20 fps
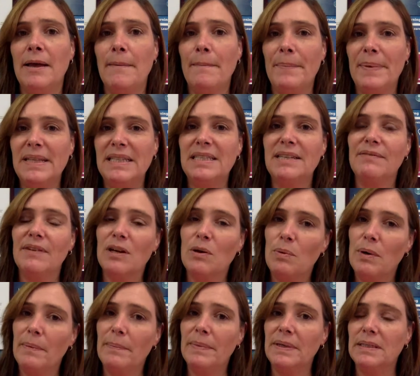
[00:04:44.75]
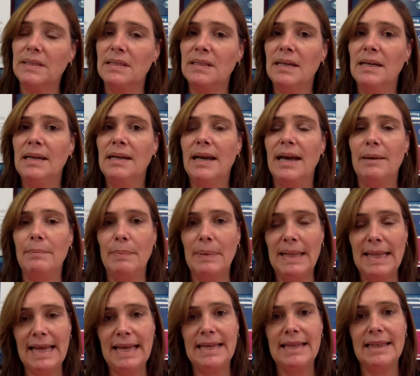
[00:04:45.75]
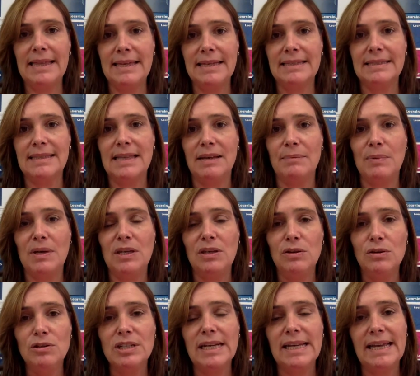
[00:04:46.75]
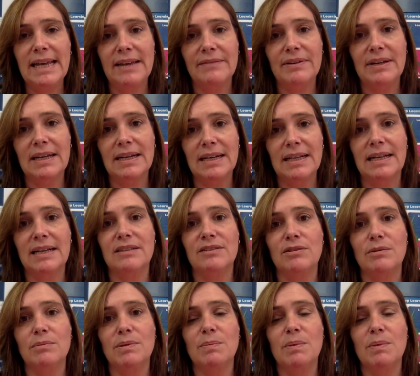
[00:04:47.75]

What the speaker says: bits of equipment and playthings that we usually have in our classrooms,